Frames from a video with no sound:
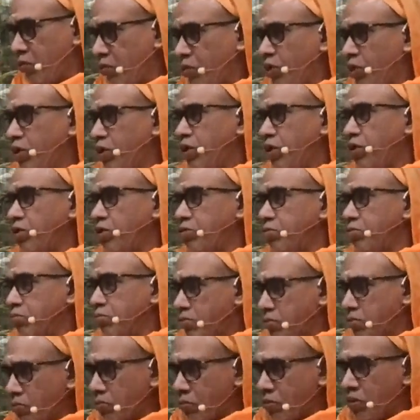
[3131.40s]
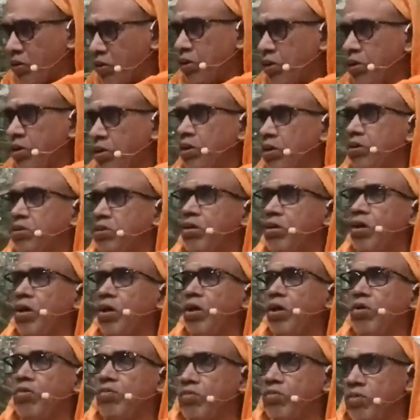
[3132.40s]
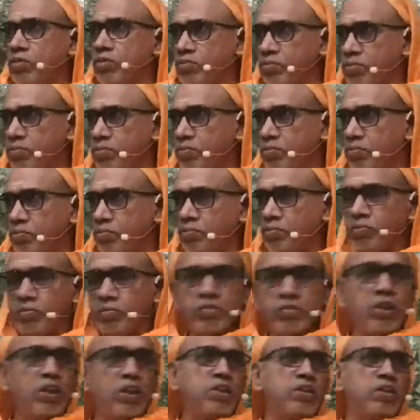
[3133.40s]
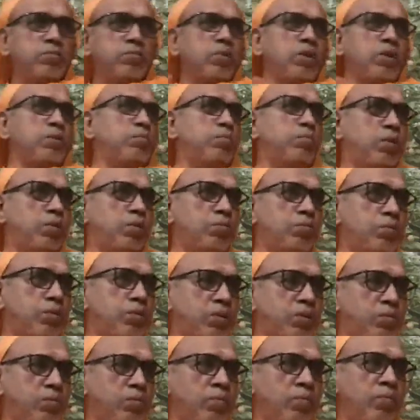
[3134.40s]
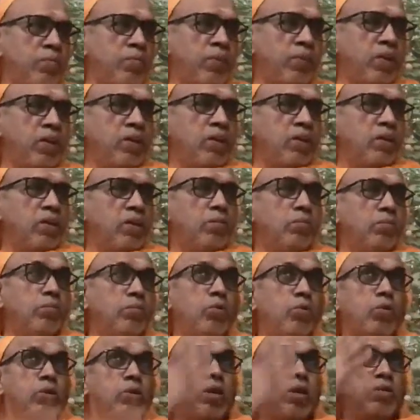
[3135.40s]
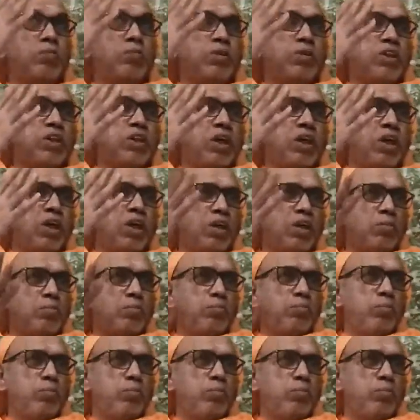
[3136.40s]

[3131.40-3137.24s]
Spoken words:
They will dissolve. That is my Brahman. Purnamadah,